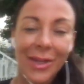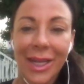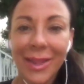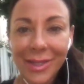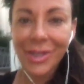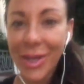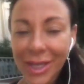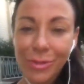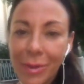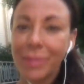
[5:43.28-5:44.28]
And the
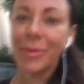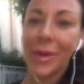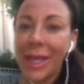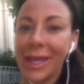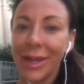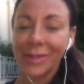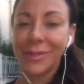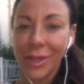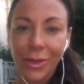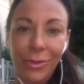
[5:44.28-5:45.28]
Turkish people here are
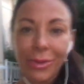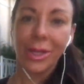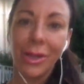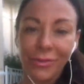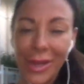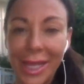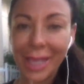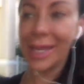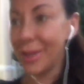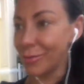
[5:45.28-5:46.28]
so
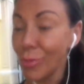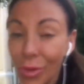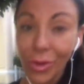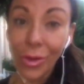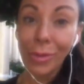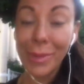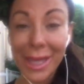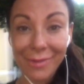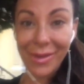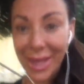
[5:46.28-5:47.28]
lovely, warm,
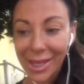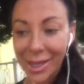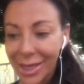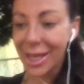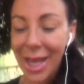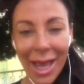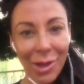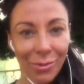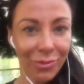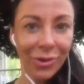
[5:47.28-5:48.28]
giving, and
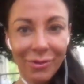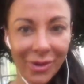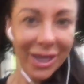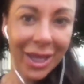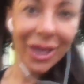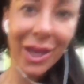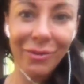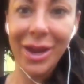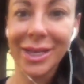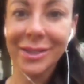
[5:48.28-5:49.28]
helpful, and very
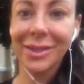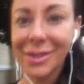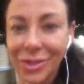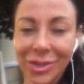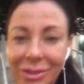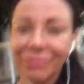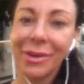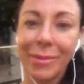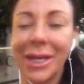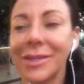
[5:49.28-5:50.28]
caring. So it's just a
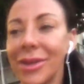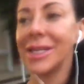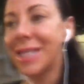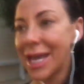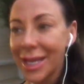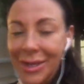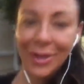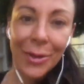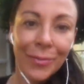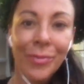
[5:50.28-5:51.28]
fabulous holiday.
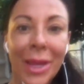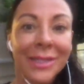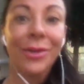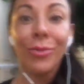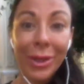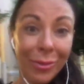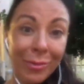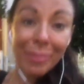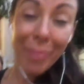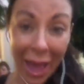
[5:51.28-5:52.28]
So we will
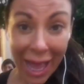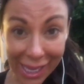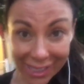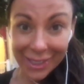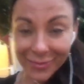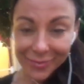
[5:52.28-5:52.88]
be back